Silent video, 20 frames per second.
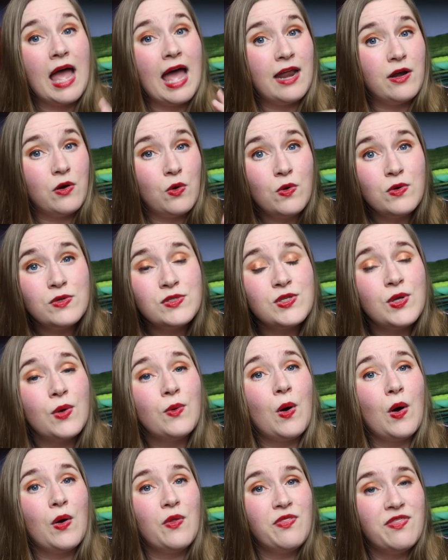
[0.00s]
And
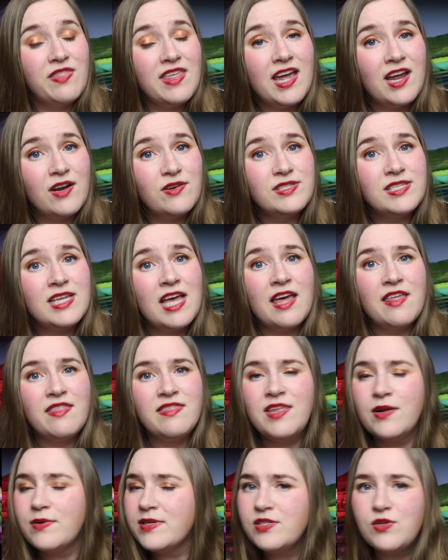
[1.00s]
also on theirs,
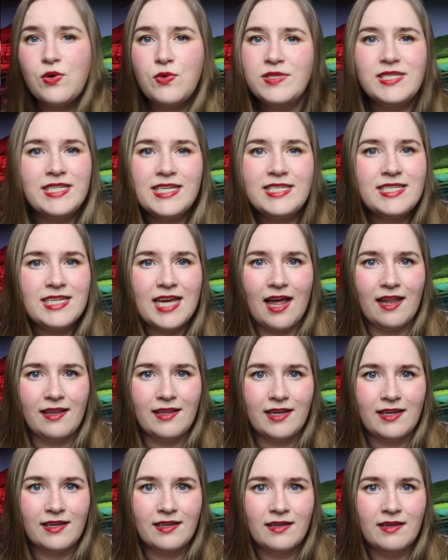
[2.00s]
there is no
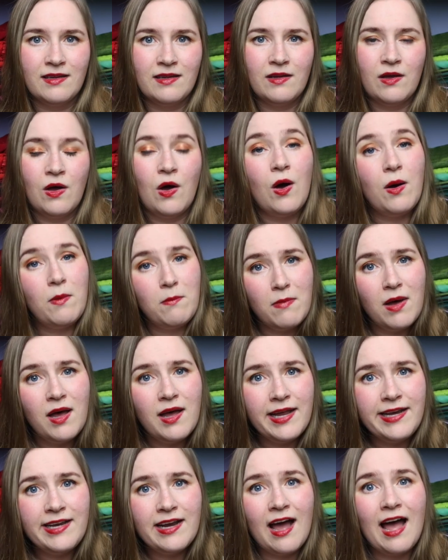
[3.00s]
detailing. On
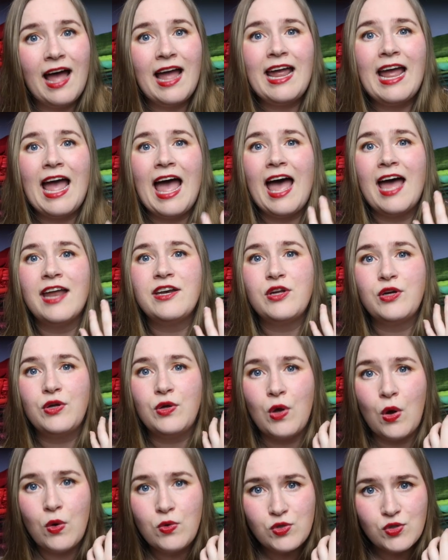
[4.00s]
mine, I
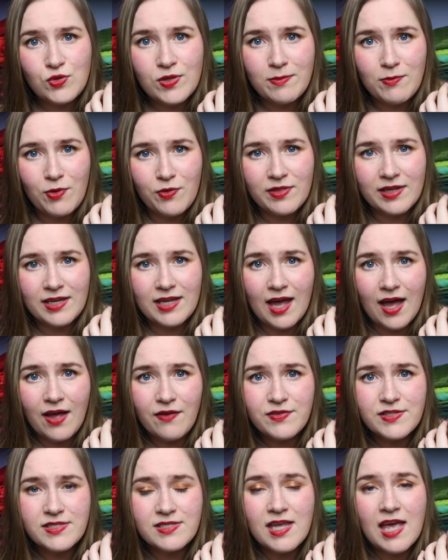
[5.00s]
had gold trim on the
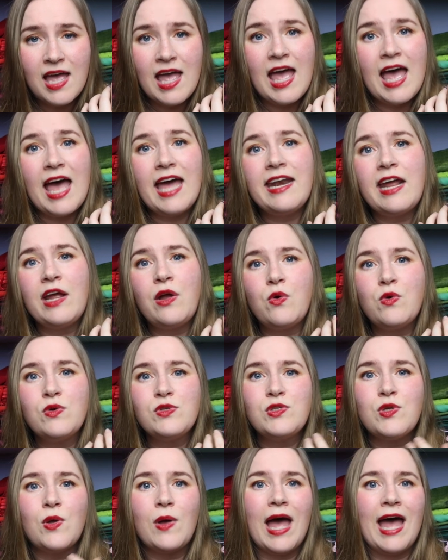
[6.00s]
cuffs, and I
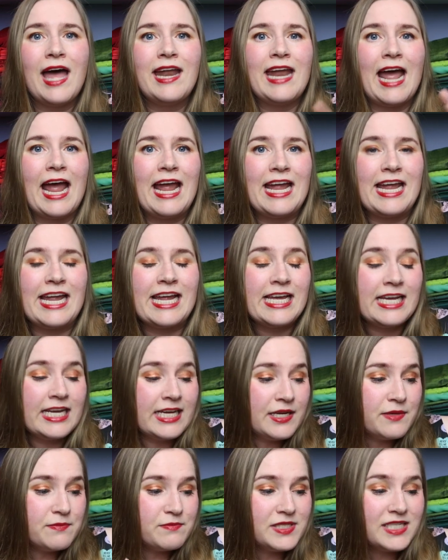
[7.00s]
also had a
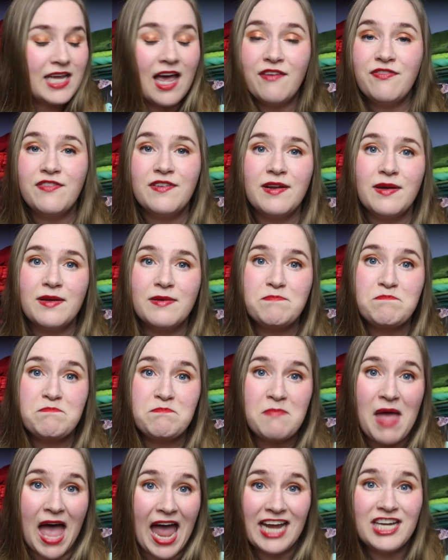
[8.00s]
taffeta
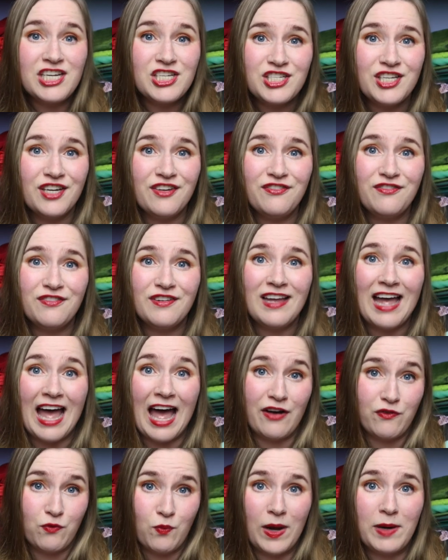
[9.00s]
handkerchief
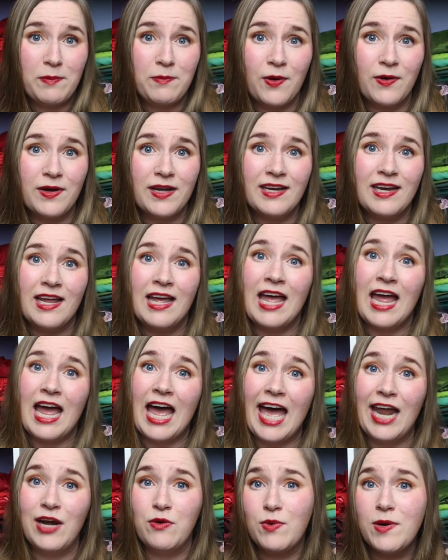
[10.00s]
out of one pocket
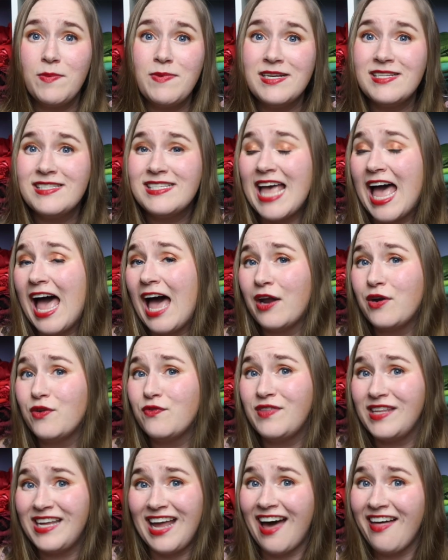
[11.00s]
and ribbons out
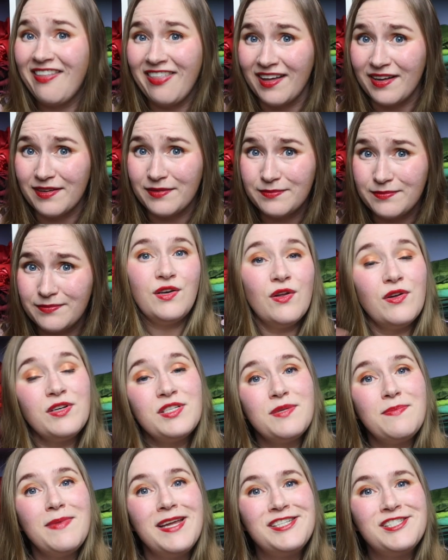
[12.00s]
of the other.
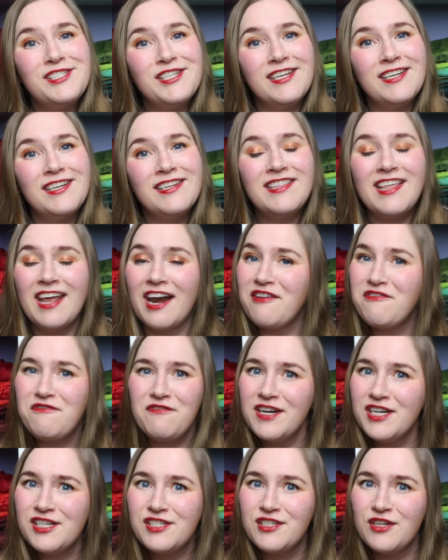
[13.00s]
Not to mention that I
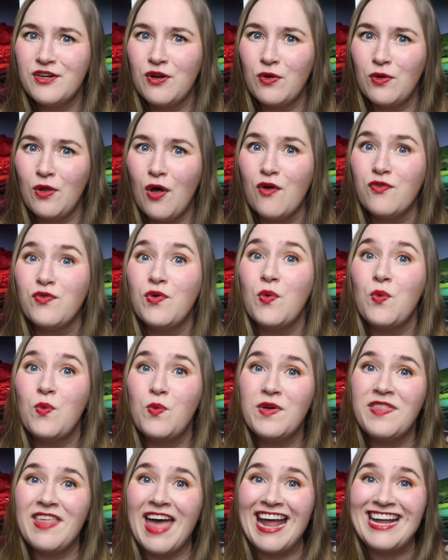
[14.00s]
finished it all off
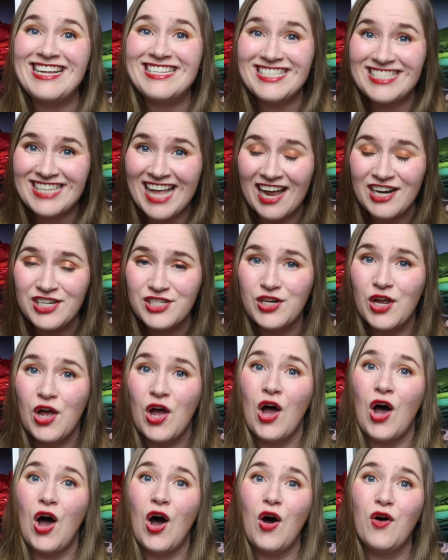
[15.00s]
with a sash
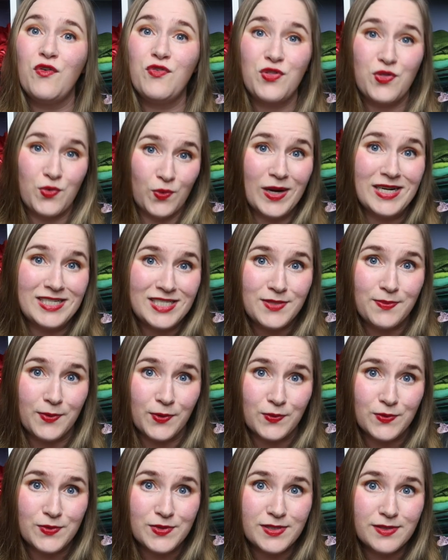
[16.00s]
of thread
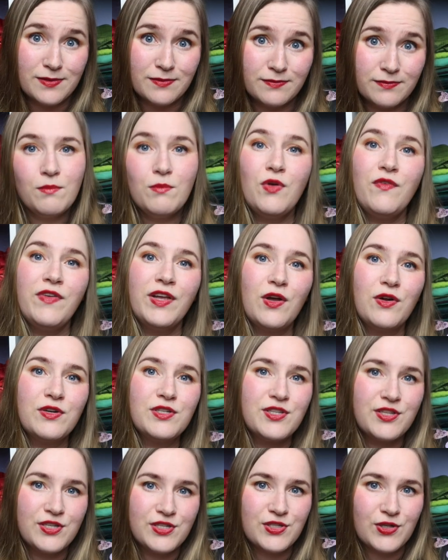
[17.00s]
spools. Moving
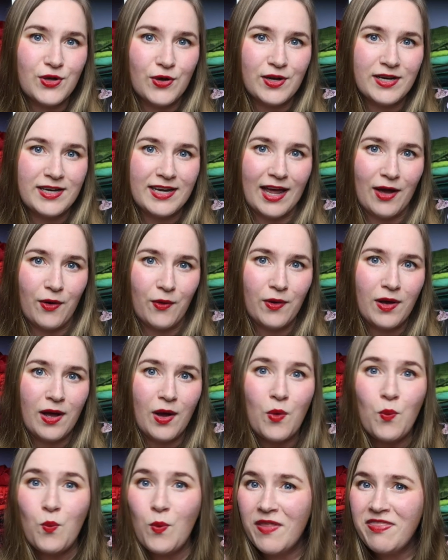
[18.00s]
on to the skirt now.
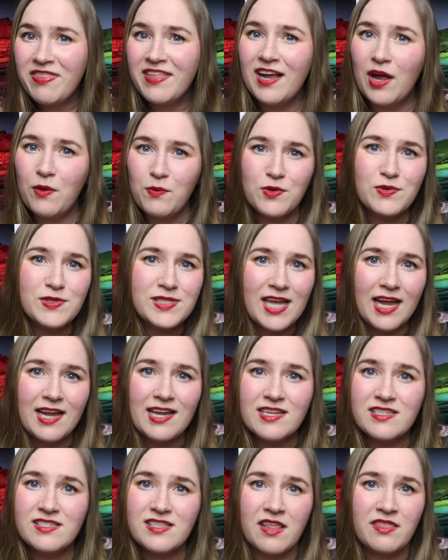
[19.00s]
One thing I will say
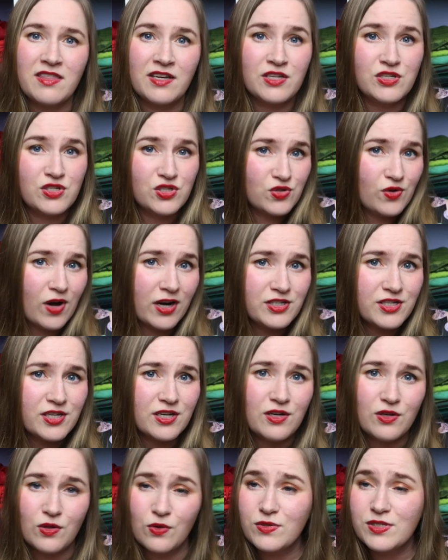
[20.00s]
is that the
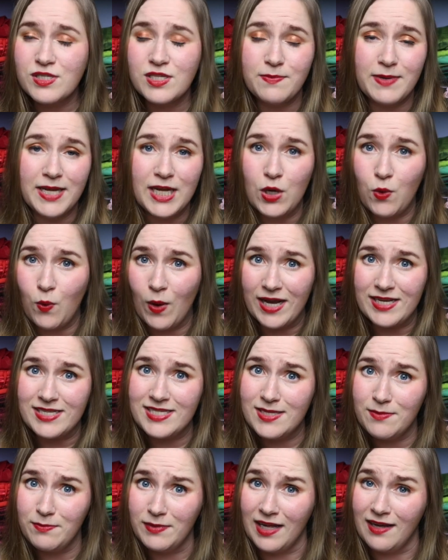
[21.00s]
construction looks to be quite
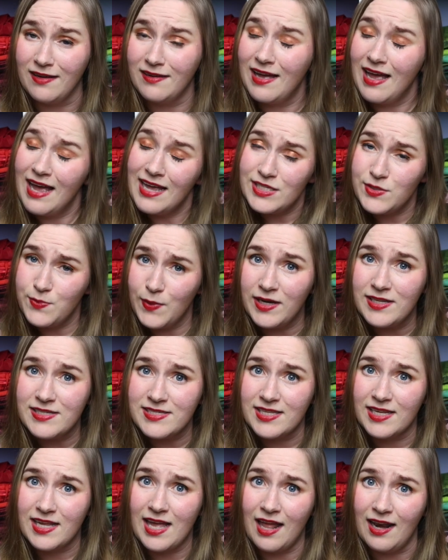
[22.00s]
similar, as well
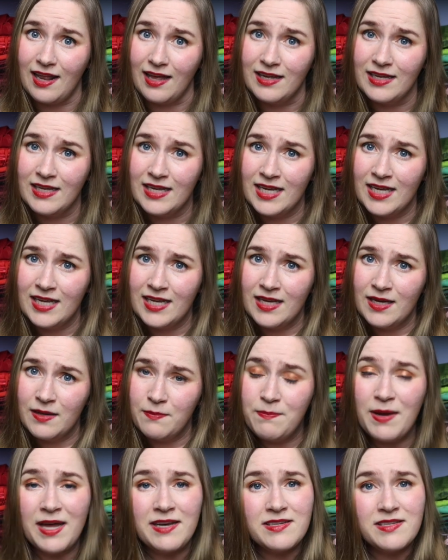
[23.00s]
as the colour,
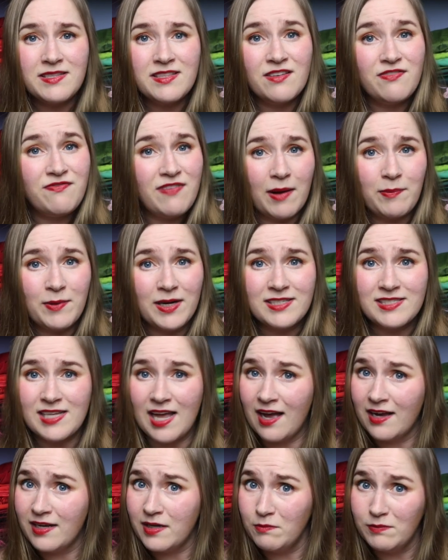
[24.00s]
but the fabrics
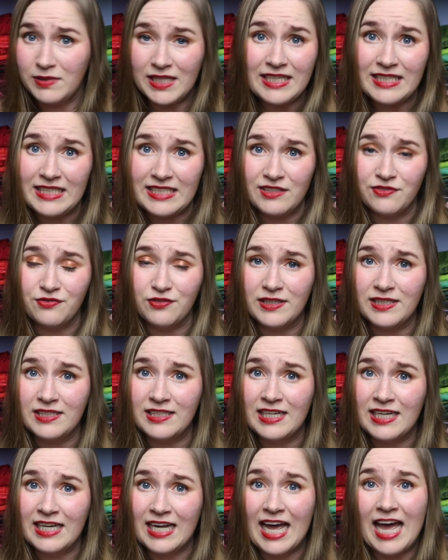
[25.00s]
are completely
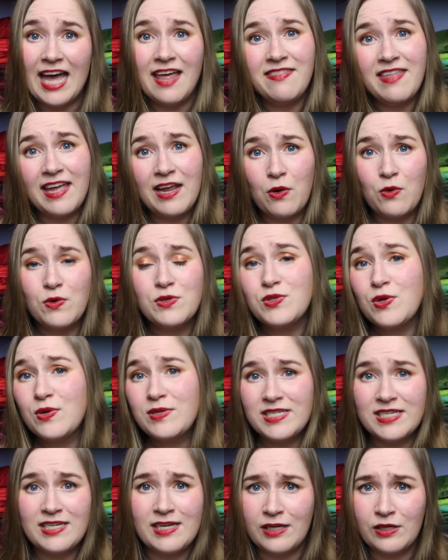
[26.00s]
different, and they
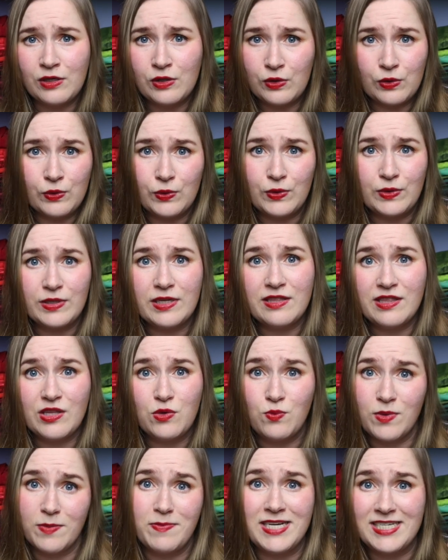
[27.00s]
also didn't include
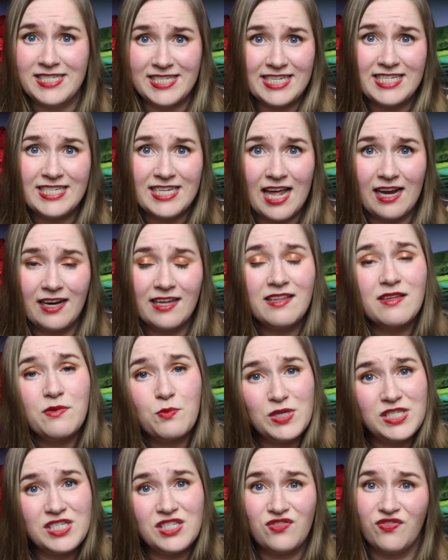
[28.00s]
the ribbon
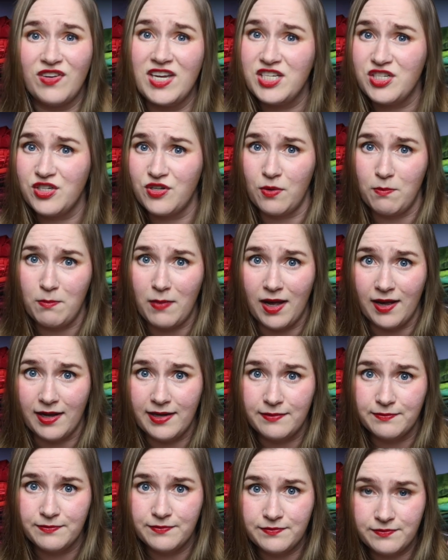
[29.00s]
detailing, which is featured on
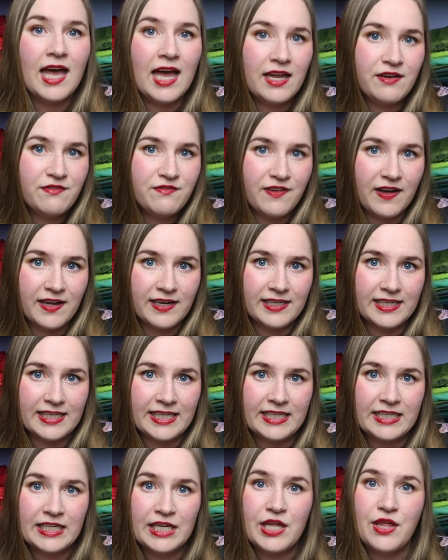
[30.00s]
mine. And
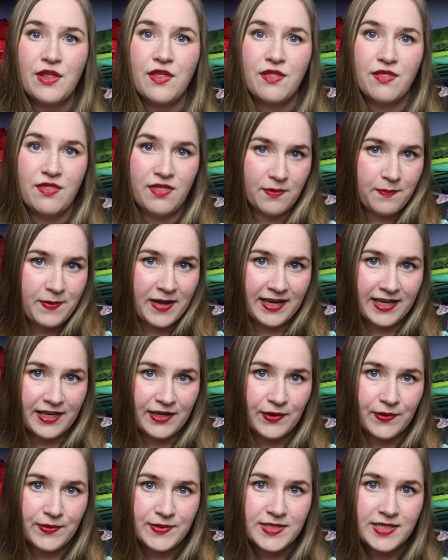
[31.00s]
finally, the
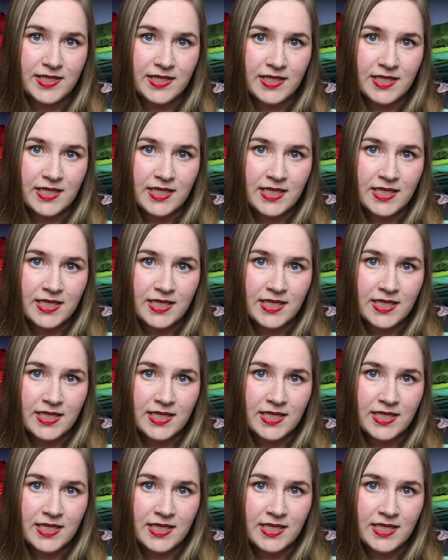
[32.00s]
petticoat.